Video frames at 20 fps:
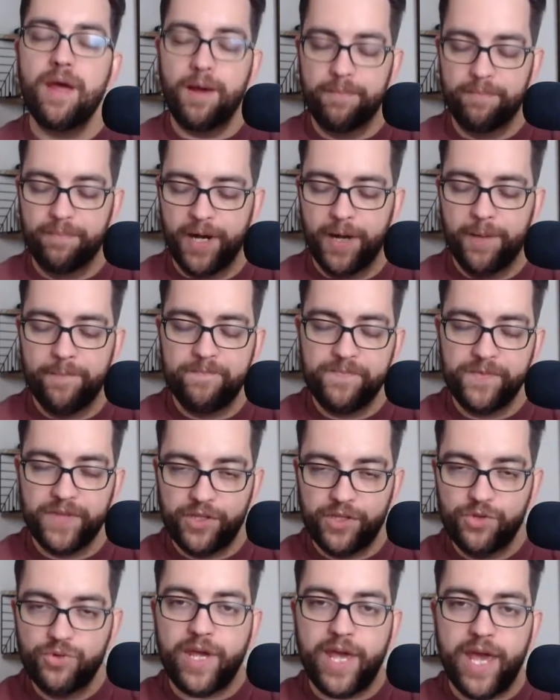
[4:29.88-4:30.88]
But
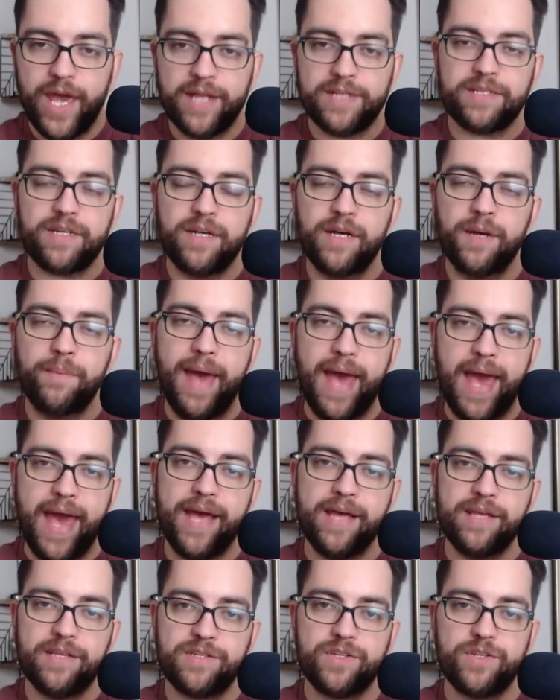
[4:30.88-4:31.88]
you can't come
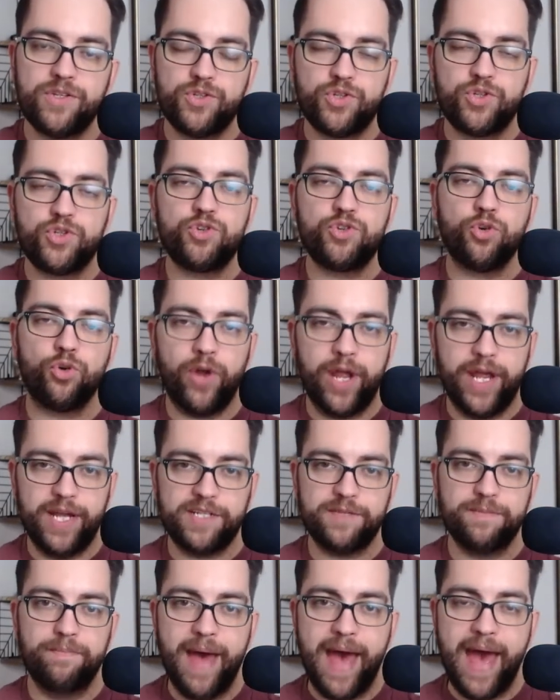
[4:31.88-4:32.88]
as
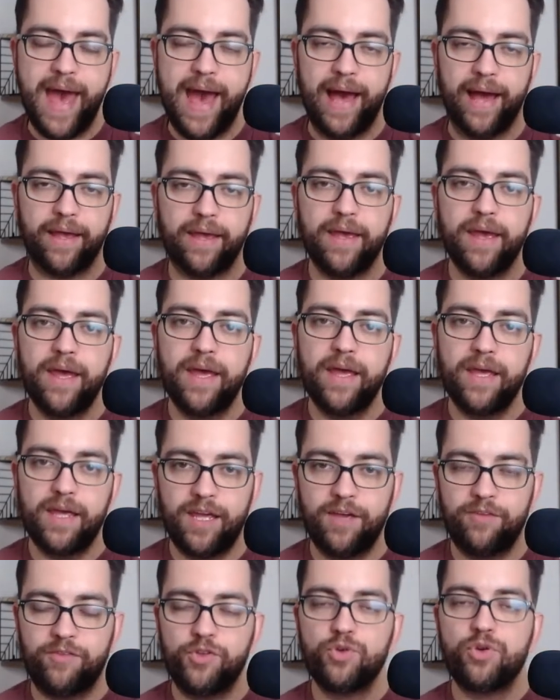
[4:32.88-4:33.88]
straight back
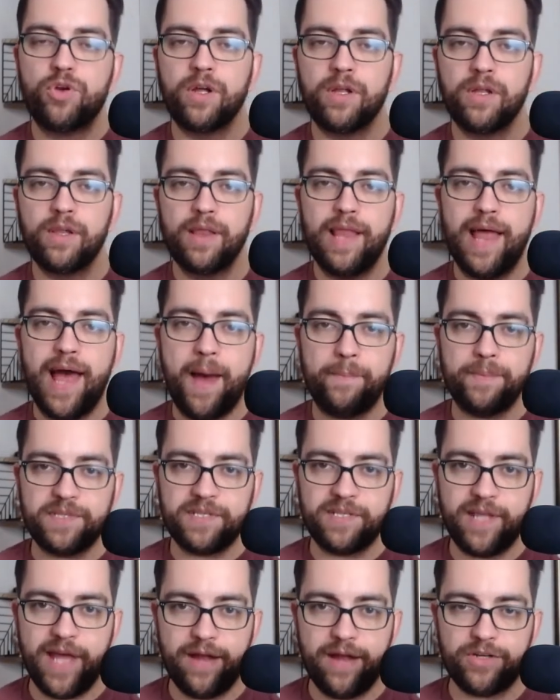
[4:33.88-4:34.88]
if you
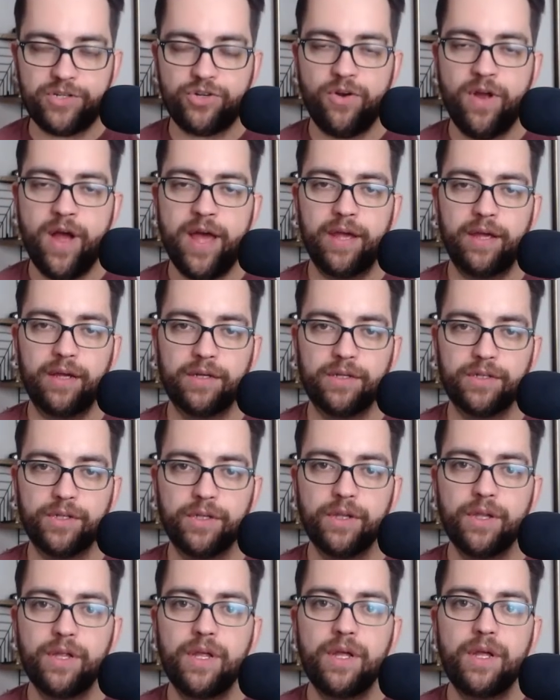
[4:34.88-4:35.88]
collapse that
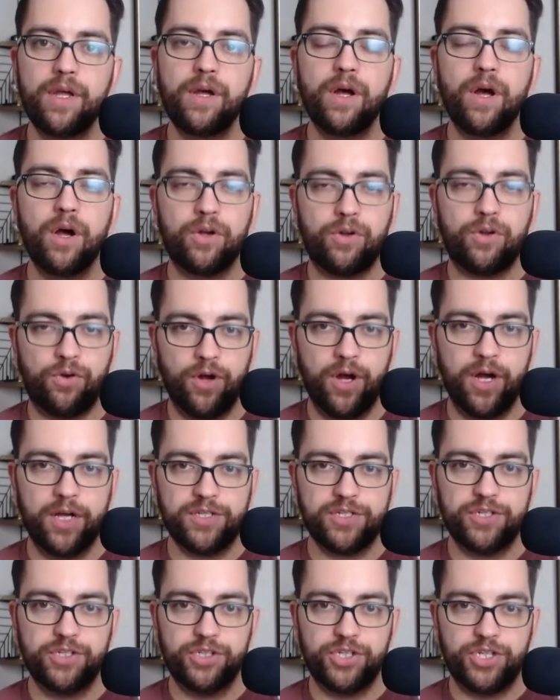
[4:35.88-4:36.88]
triangle
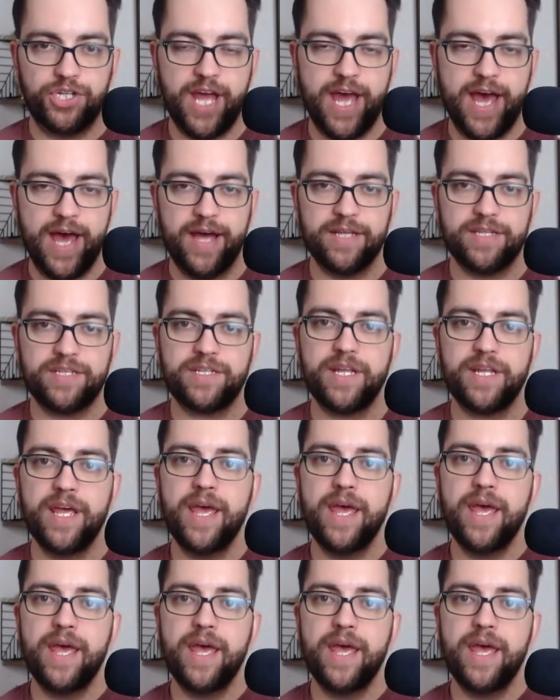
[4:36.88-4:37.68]
across your chest.